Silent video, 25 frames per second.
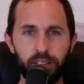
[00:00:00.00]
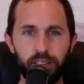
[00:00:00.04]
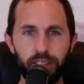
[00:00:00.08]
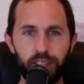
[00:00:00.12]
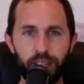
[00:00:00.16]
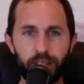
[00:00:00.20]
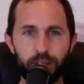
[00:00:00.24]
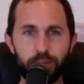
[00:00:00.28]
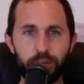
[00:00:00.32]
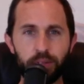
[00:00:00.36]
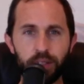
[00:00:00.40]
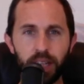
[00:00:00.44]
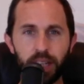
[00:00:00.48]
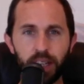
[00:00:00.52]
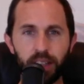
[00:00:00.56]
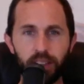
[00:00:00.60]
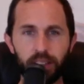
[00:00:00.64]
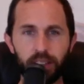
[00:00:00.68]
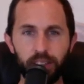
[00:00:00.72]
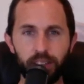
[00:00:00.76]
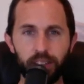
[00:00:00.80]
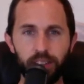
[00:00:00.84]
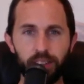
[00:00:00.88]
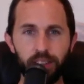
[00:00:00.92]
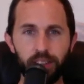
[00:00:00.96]
And I was like,
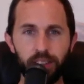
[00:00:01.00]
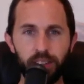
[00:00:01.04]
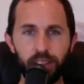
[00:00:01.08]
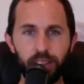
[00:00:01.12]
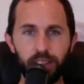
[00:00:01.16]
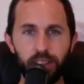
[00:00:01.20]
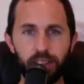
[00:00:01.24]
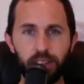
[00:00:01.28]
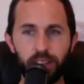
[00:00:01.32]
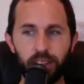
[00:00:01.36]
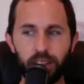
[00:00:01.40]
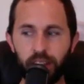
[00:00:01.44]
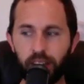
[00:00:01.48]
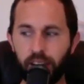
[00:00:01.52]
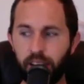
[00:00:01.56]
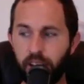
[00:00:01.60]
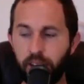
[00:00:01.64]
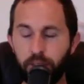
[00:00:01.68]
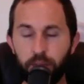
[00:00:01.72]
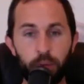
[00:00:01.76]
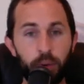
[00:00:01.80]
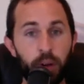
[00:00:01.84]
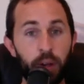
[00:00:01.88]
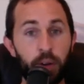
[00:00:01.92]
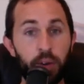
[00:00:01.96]
I
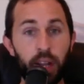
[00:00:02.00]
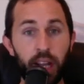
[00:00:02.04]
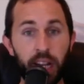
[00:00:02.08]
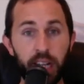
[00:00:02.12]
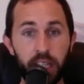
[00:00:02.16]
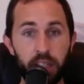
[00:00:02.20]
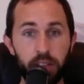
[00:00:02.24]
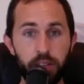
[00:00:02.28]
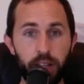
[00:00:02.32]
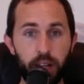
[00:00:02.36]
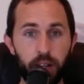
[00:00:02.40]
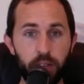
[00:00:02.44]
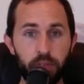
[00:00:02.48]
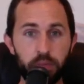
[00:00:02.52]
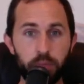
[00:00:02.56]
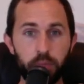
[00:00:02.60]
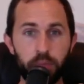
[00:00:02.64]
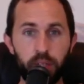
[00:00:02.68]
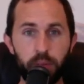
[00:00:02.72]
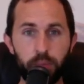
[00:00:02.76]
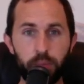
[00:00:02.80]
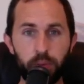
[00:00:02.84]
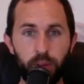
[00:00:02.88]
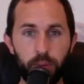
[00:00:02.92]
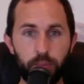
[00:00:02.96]
have around 90,000
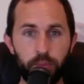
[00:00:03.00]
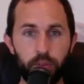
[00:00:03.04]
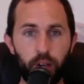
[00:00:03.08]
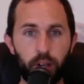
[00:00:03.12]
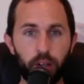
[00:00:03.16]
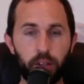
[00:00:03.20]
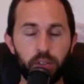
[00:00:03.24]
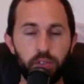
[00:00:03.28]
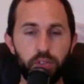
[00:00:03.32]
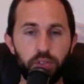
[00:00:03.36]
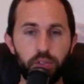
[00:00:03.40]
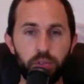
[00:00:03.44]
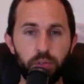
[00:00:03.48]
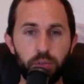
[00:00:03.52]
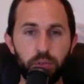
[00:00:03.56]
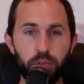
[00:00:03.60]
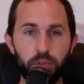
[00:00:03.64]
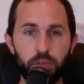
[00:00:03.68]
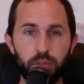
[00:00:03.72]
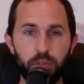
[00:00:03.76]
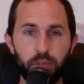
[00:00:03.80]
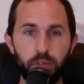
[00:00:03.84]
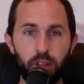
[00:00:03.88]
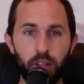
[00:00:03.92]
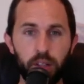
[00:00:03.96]
people I'm talking to
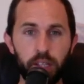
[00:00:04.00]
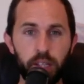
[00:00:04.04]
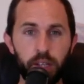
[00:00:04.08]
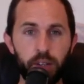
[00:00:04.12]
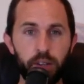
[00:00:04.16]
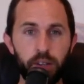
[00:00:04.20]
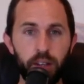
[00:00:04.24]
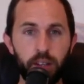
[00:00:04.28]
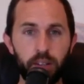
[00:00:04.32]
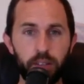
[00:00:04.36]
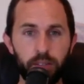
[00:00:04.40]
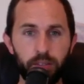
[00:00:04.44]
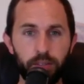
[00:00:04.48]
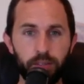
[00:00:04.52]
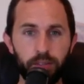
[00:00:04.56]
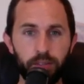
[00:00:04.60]
on the internet.